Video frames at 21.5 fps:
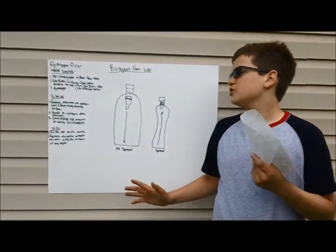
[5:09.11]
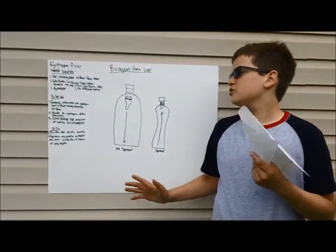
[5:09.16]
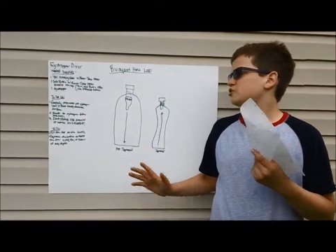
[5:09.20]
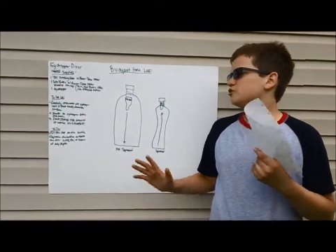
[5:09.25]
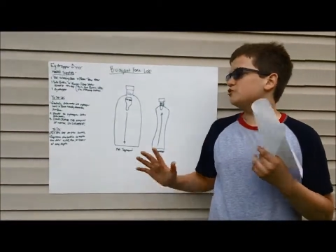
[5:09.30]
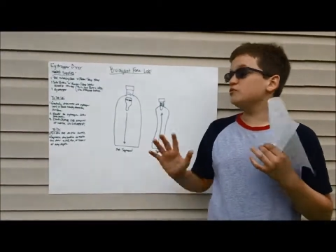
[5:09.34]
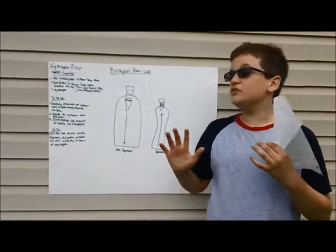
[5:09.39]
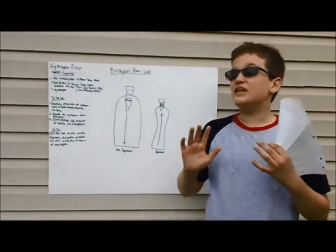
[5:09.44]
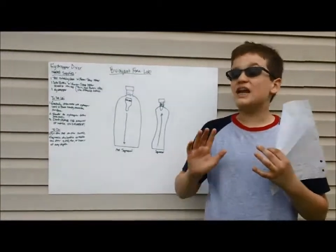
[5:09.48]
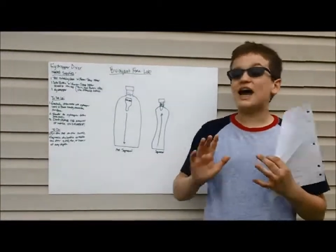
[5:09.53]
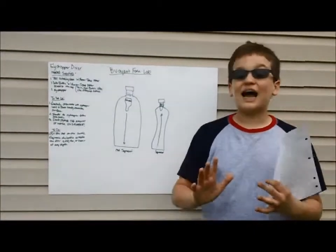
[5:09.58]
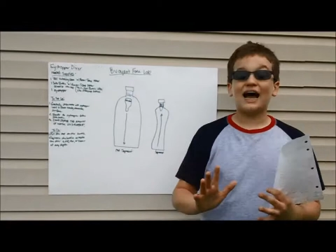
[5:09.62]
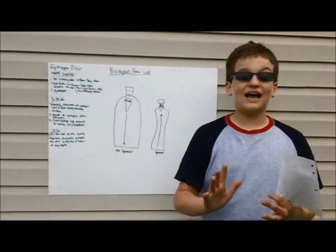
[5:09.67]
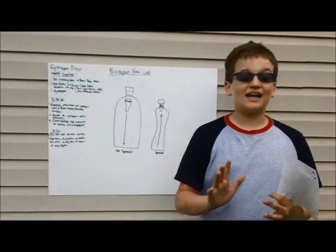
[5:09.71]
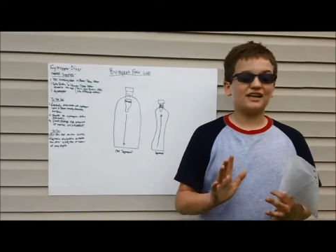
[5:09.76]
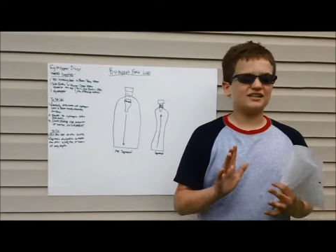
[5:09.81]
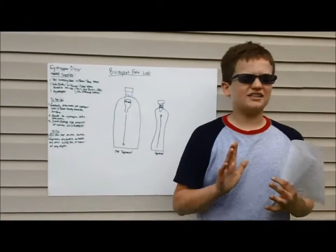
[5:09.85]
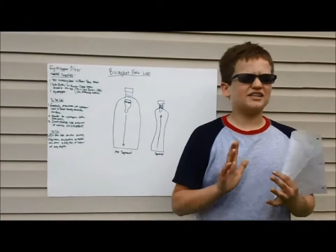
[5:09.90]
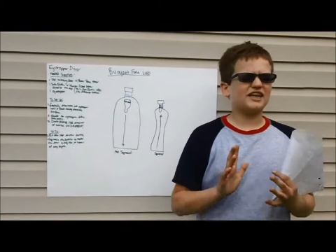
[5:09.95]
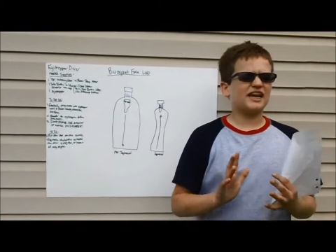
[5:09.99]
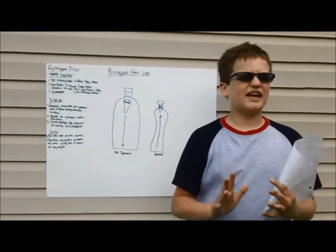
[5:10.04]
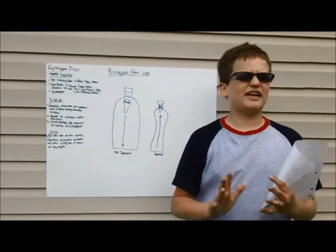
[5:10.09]
Do
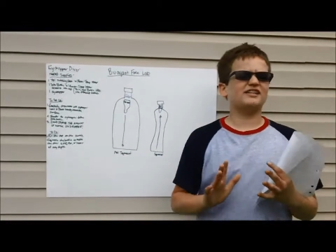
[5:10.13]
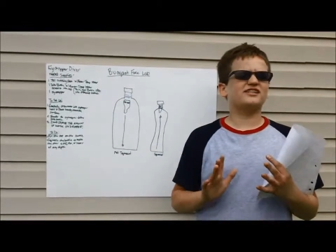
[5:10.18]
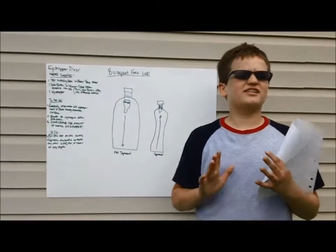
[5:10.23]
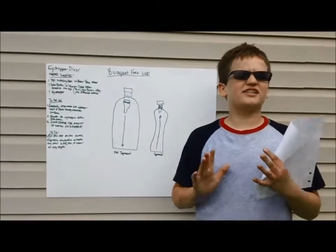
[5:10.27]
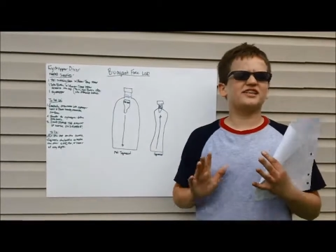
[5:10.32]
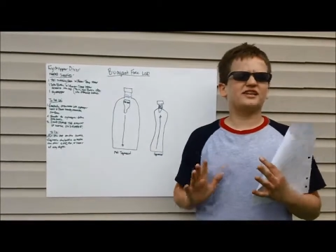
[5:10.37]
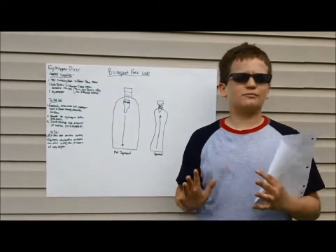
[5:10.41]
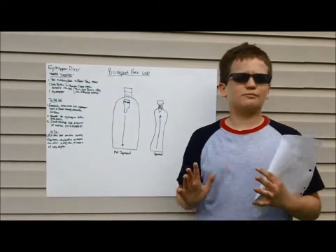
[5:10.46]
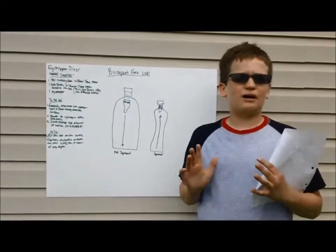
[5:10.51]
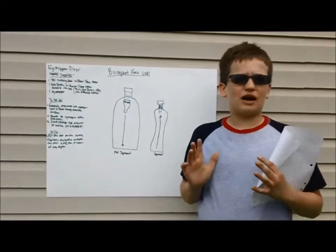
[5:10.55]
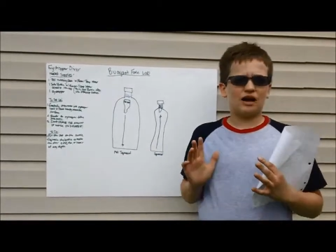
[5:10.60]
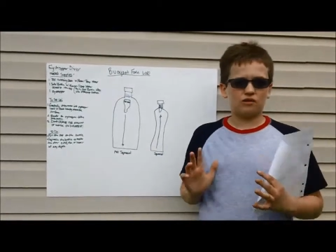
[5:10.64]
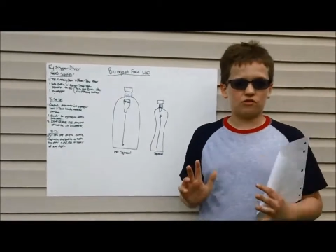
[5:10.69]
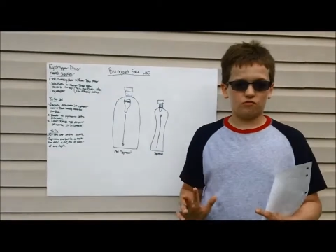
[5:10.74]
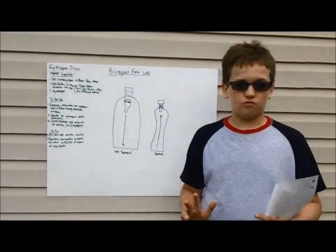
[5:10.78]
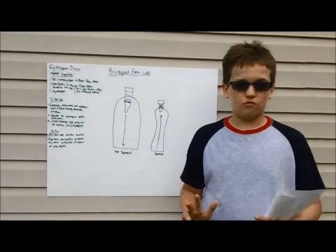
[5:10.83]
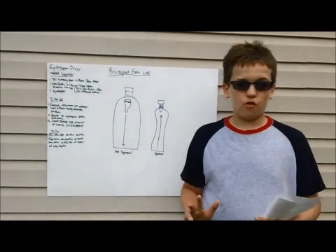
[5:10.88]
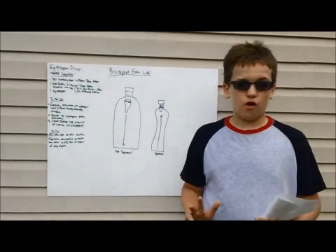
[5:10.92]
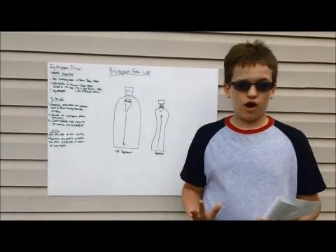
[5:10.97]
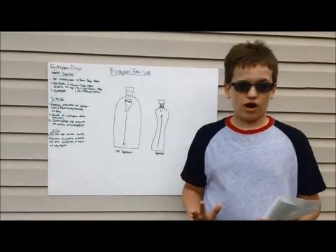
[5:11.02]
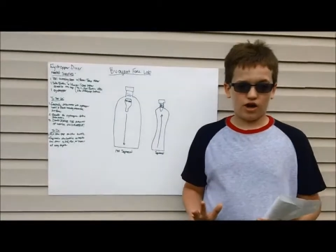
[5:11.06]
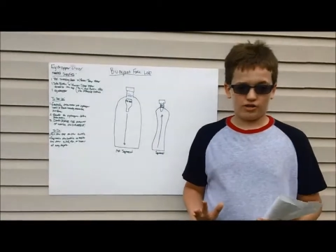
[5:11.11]
not change the amount
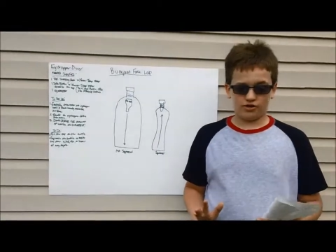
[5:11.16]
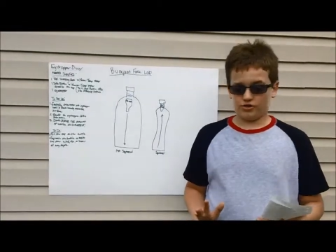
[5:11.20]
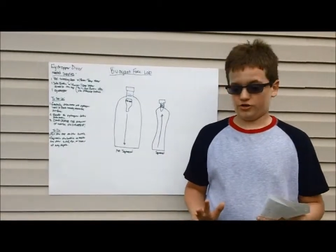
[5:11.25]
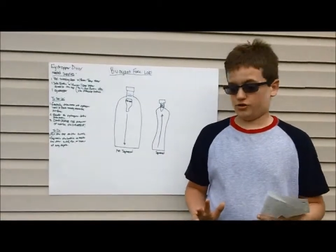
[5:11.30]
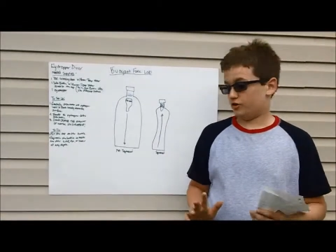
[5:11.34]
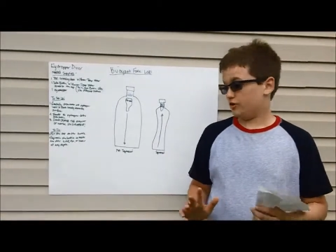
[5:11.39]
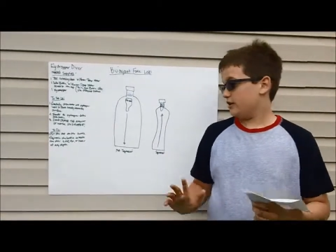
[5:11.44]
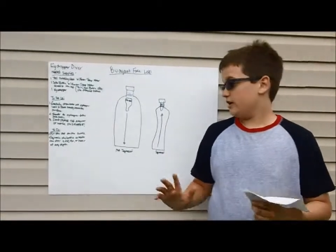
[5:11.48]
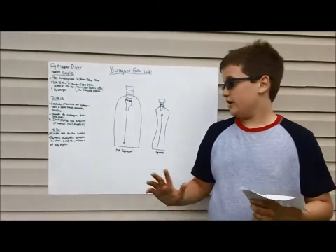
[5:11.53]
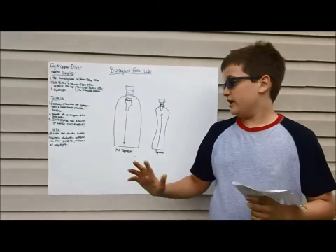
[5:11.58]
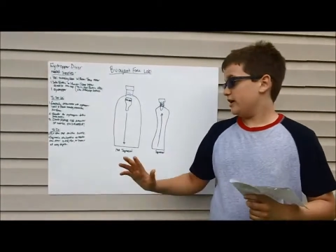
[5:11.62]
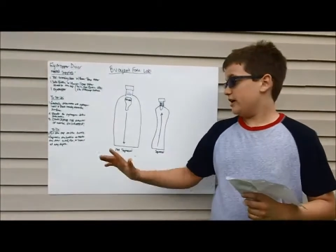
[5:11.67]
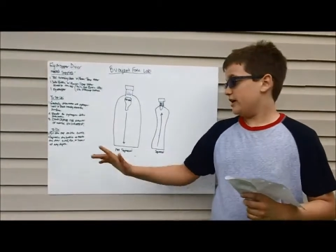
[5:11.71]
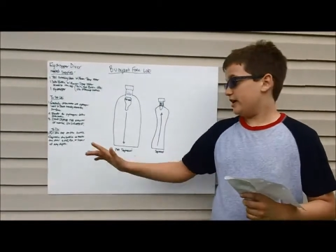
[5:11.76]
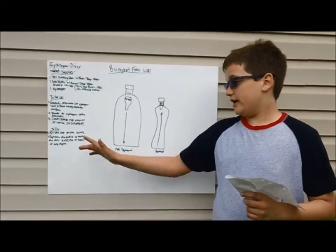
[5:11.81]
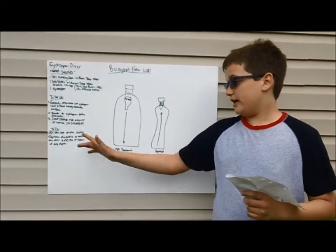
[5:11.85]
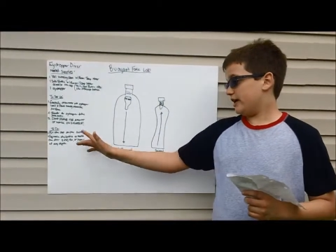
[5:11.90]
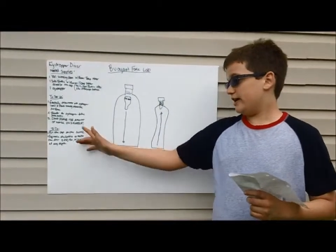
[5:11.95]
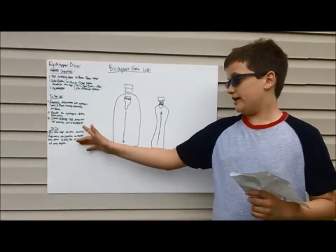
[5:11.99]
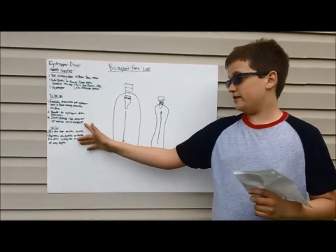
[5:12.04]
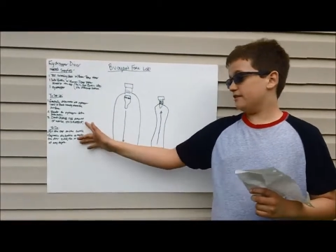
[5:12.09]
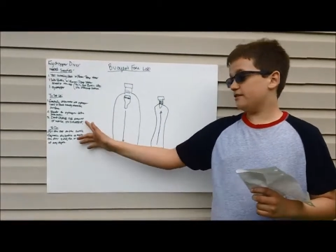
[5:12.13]
of water
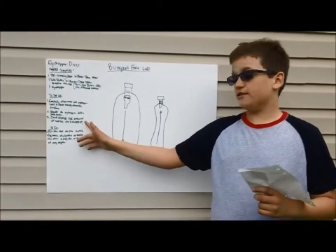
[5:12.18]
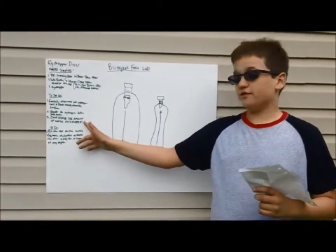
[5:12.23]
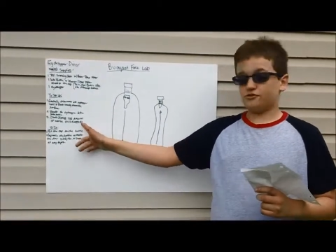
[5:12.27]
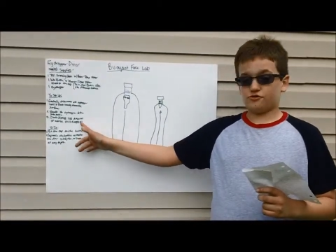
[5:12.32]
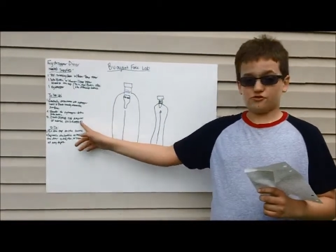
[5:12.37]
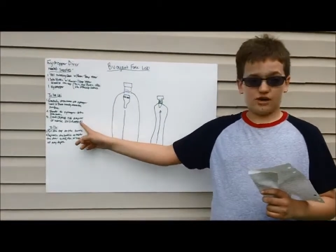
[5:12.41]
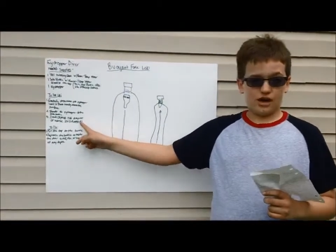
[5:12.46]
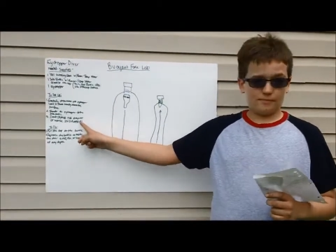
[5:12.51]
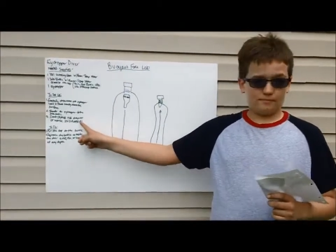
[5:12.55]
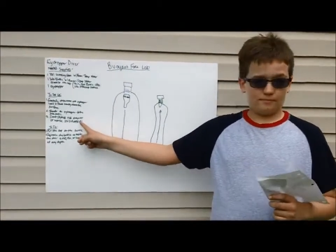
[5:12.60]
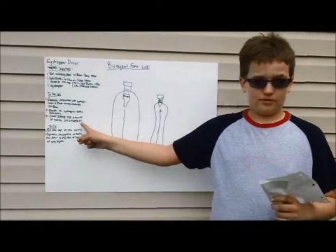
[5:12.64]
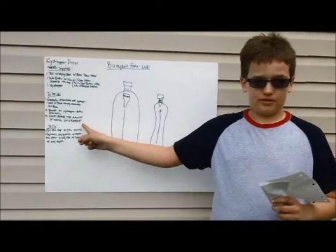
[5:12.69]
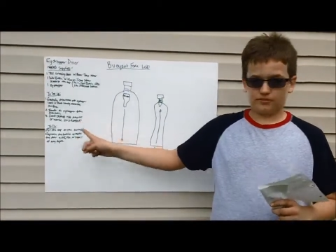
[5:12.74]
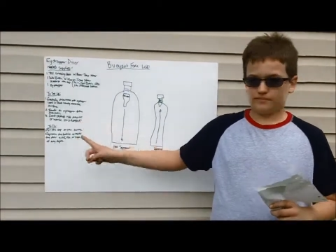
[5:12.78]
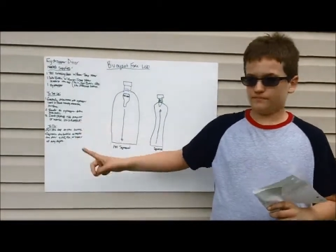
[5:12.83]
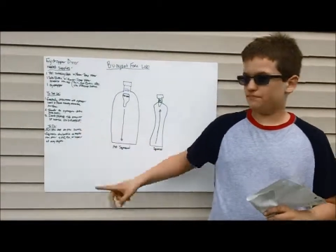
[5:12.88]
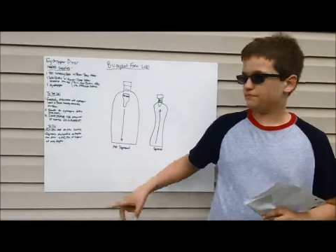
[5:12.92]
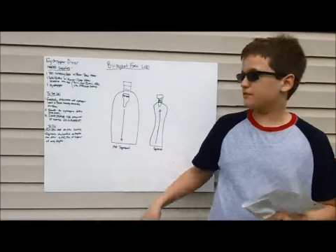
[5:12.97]
in the dropper.